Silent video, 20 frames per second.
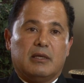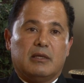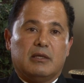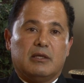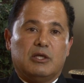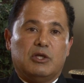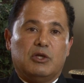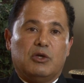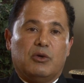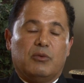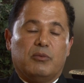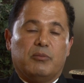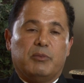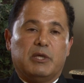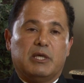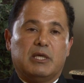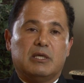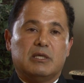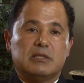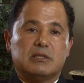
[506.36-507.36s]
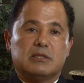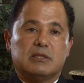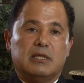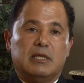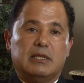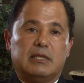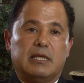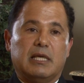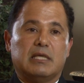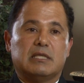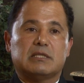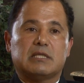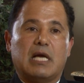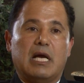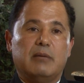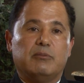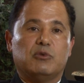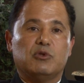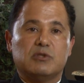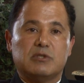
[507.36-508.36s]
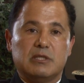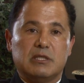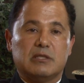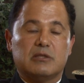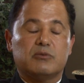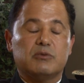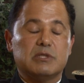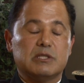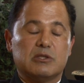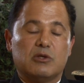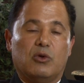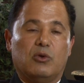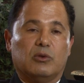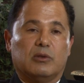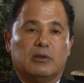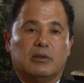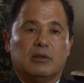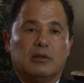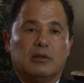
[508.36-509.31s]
you know, because it takes time to see the result.